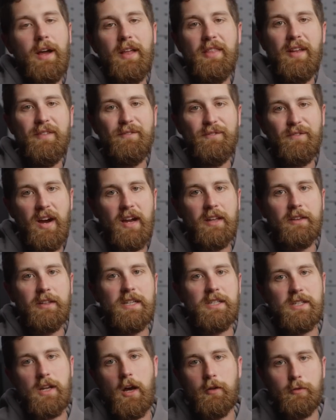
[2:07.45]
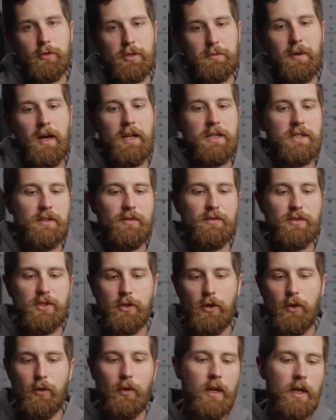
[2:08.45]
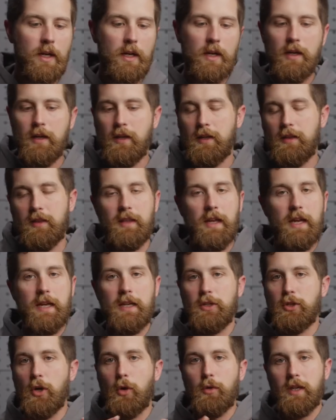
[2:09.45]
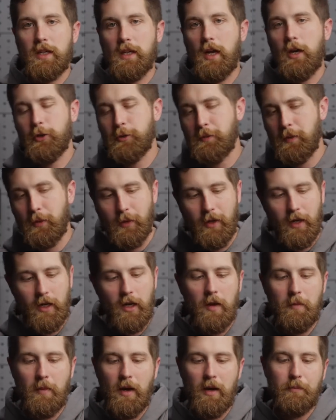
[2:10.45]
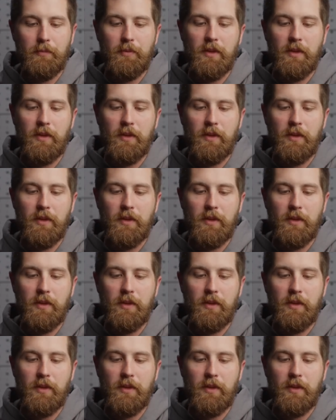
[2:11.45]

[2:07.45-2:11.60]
And then finally is unresponsive. So they don't acknowledge me when I come up.